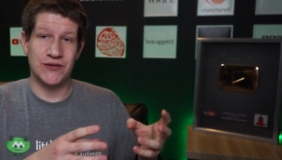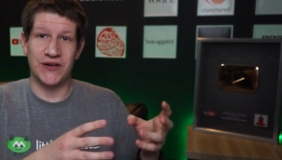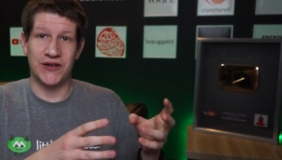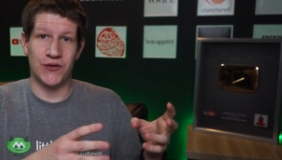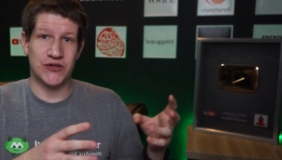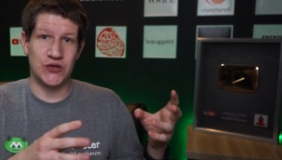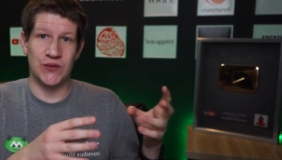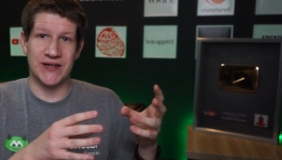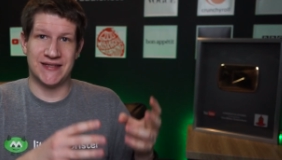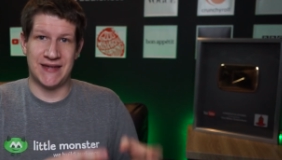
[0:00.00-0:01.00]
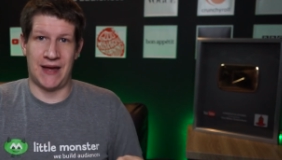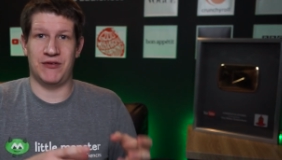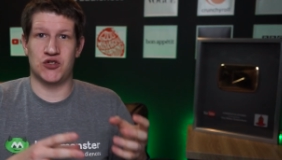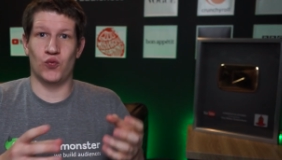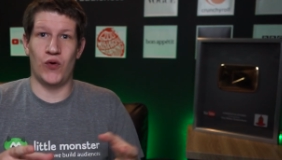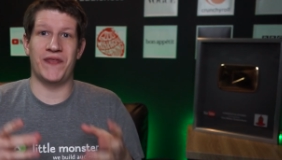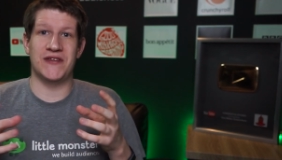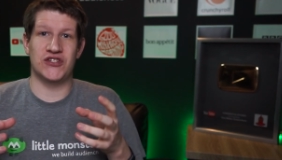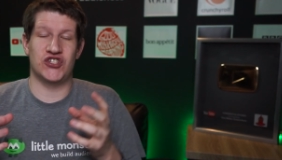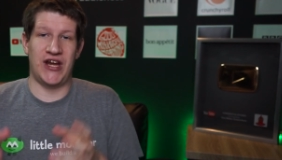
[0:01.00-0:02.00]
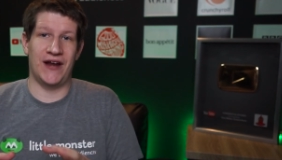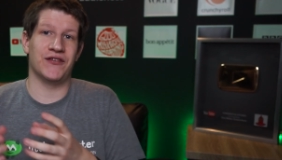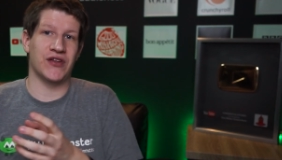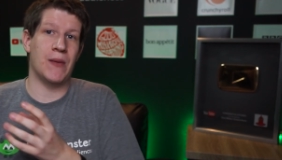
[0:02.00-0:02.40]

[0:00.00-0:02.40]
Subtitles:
you can go to establish what this channel's